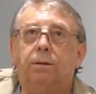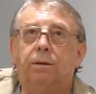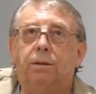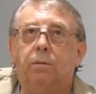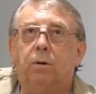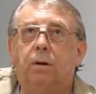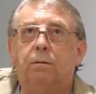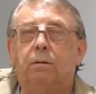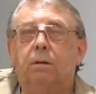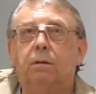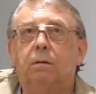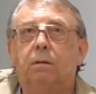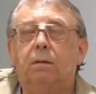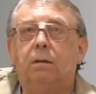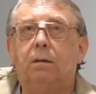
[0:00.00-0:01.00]
The other one
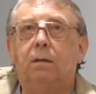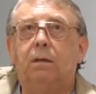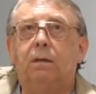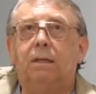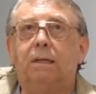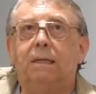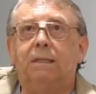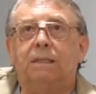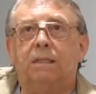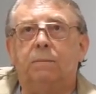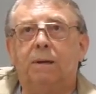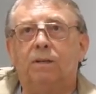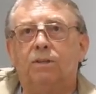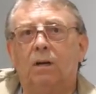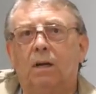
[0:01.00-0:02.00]
is a
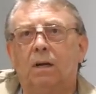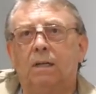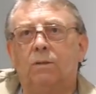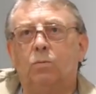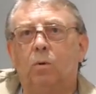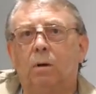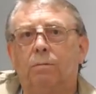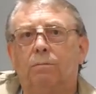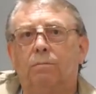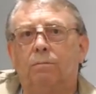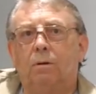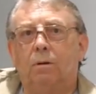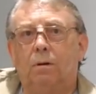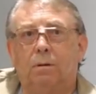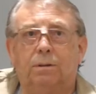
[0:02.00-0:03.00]
specialised one
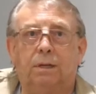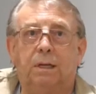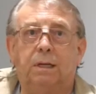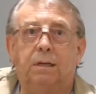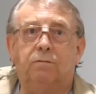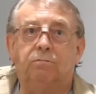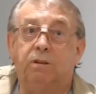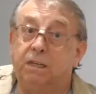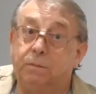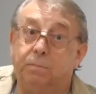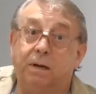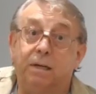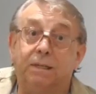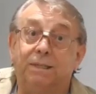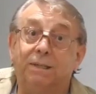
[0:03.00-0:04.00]
for the
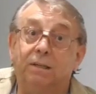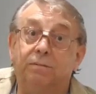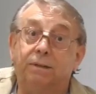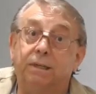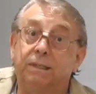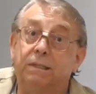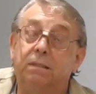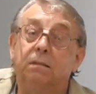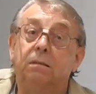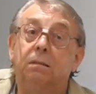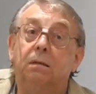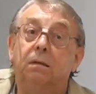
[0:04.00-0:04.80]
respite service